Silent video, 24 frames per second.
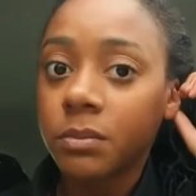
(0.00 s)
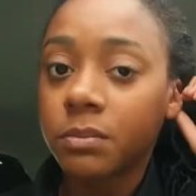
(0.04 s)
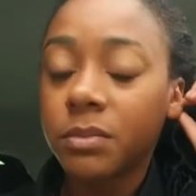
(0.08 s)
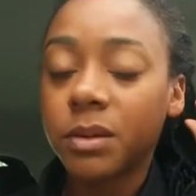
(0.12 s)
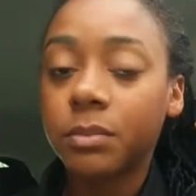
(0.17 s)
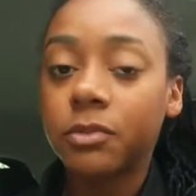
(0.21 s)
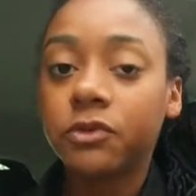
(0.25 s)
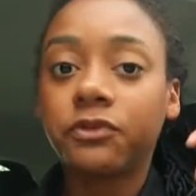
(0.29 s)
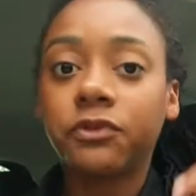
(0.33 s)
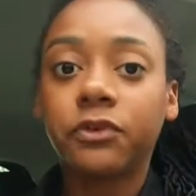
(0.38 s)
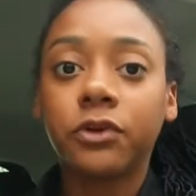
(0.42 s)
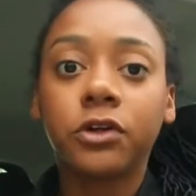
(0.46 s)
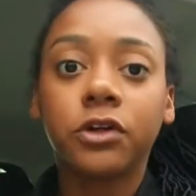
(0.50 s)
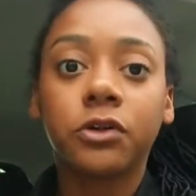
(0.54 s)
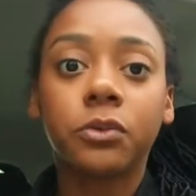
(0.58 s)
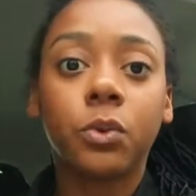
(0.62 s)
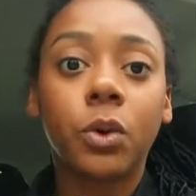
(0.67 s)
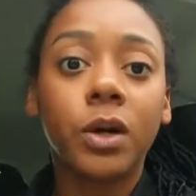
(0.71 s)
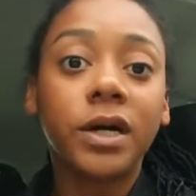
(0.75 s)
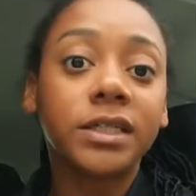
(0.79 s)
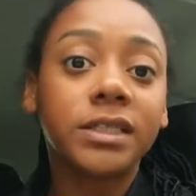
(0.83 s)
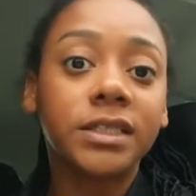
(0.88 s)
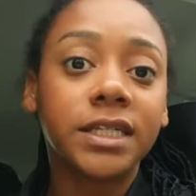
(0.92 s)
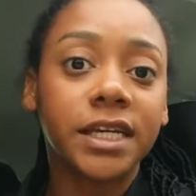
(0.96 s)
Maybe for
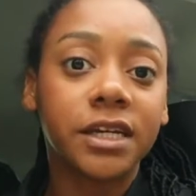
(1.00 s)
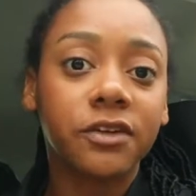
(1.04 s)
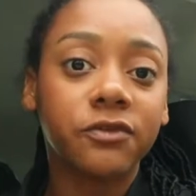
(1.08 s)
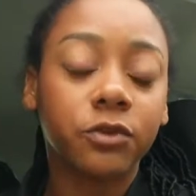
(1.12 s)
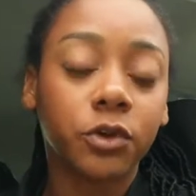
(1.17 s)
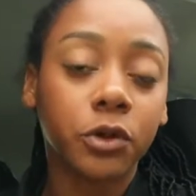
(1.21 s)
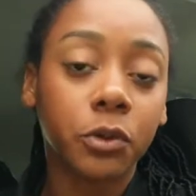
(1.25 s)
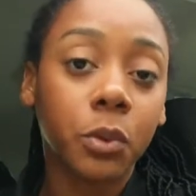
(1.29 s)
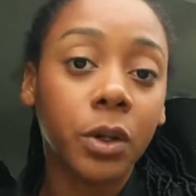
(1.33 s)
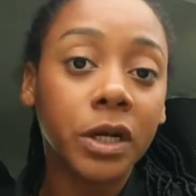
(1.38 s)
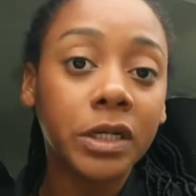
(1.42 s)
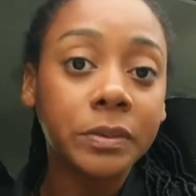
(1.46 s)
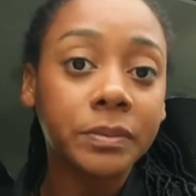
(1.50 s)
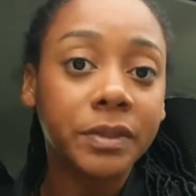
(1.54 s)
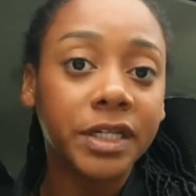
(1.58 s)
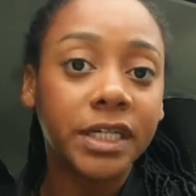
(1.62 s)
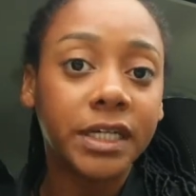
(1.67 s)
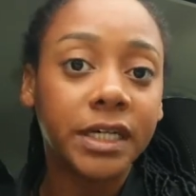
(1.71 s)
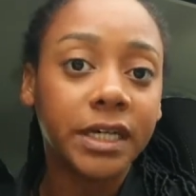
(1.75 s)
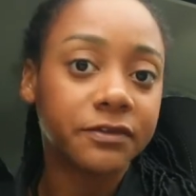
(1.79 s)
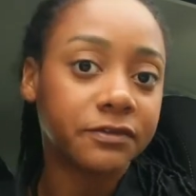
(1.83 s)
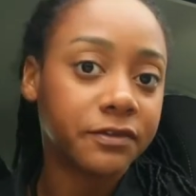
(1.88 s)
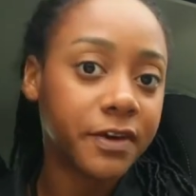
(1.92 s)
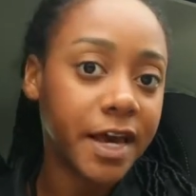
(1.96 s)
one day, for one
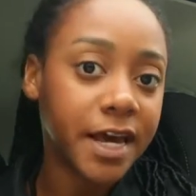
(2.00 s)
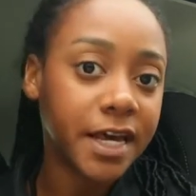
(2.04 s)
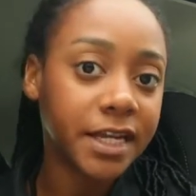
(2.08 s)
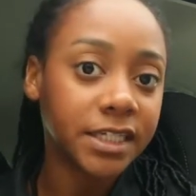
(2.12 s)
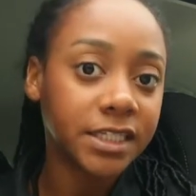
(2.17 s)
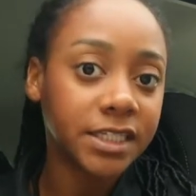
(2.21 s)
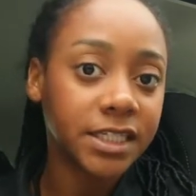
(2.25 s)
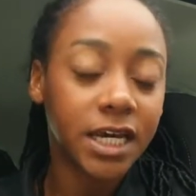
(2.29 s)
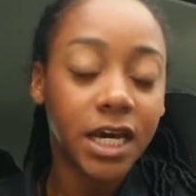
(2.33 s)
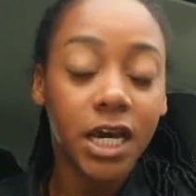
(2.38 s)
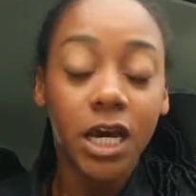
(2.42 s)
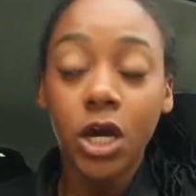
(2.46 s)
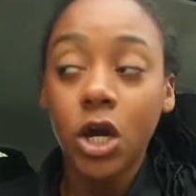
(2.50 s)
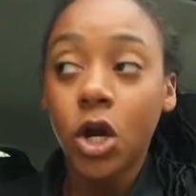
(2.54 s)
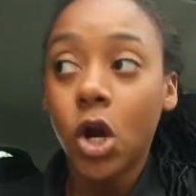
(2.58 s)
big event,